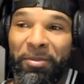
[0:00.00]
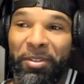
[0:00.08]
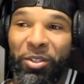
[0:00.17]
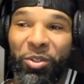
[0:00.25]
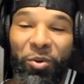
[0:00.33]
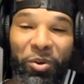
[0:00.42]

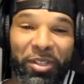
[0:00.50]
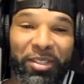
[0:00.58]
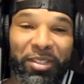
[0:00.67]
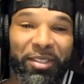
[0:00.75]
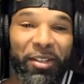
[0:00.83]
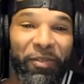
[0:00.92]
the soreness
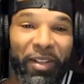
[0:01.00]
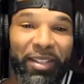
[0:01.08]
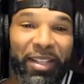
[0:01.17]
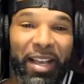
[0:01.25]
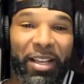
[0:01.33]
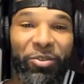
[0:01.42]
and stuff
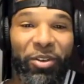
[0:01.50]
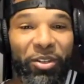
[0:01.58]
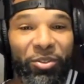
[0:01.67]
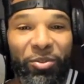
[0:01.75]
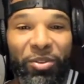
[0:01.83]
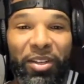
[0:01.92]
like that, you can
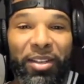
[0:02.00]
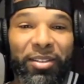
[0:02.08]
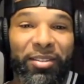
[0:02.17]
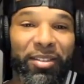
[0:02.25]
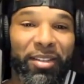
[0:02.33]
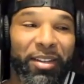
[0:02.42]
do
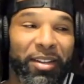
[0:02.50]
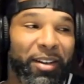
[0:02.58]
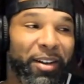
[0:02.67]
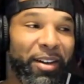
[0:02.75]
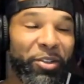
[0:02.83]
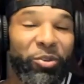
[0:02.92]
things
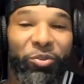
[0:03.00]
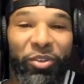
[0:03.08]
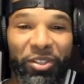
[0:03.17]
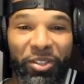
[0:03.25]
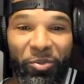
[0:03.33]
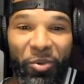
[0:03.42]

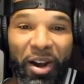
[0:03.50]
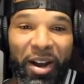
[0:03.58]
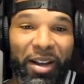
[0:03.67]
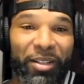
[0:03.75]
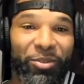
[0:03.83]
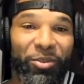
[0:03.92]
nutrition
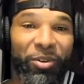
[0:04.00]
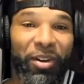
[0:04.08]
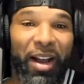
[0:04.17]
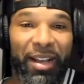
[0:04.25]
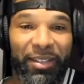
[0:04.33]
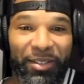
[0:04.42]
wise or
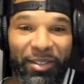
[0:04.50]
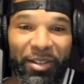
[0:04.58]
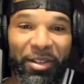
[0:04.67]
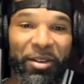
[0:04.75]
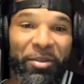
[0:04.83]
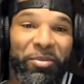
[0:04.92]
ice
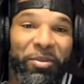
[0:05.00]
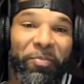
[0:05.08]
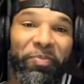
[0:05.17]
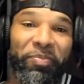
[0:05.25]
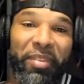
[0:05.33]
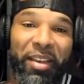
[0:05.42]
tub
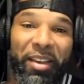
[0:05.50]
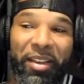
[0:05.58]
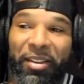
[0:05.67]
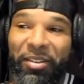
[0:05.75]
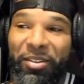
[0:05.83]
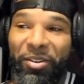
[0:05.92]

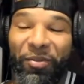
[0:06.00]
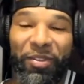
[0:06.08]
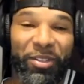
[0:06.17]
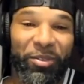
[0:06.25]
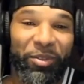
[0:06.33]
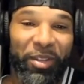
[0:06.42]
and
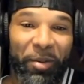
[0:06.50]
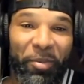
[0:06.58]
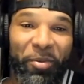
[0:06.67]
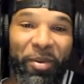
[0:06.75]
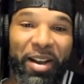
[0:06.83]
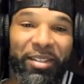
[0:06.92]
physical
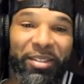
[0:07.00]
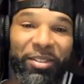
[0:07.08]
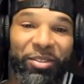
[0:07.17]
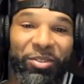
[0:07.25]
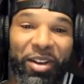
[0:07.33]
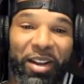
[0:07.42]
therapy wise
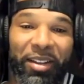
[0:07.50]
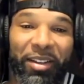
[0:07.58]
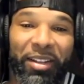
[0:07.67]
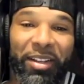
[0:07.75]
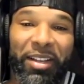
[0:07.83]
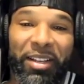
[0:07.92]
to try to
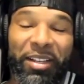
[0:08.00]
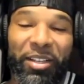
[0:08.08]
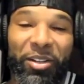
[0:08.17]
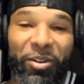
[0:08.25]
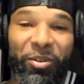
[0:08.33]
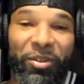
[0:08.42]
you
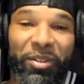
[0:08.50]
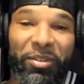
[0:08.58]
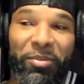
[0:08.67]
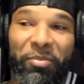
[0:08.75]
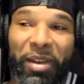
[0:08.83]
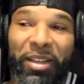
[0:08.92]
know
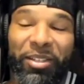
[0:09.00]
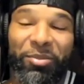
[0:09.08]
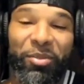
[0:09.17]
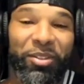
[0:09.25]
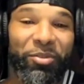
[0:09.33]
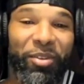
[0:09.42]
make as
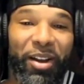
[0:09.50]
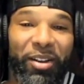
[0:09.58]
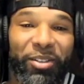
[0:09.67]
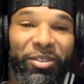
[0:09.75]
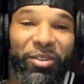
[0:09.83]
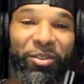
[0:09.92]
much
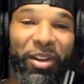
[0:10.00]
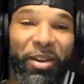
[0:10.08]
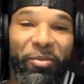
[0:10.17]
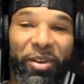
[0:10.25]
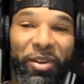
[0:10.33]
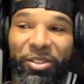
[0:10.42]
ground or
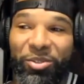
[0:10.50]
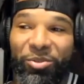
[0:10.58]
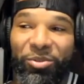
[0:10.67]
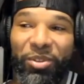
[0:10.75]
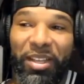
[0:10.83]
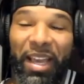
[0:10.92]
headway as
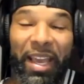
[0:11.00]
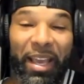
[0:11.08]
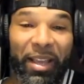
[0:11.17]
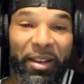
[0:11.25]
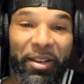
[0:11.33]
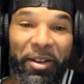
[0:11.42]
you
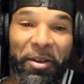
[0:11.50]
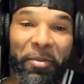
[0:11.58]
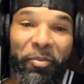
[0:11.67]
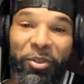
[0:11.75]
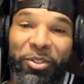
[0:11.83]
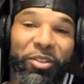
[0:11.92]
can.
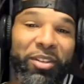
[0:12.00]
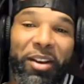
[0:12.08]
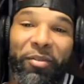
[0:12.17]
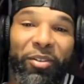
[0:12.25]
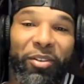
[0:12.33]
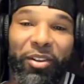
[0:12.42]
But you're
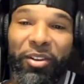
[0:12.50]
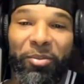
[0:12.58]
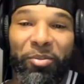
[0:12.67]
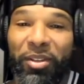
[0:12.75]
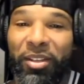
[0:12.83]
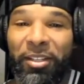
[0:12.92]
never
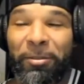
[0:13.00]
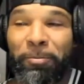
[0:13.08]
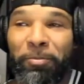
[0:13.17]
100%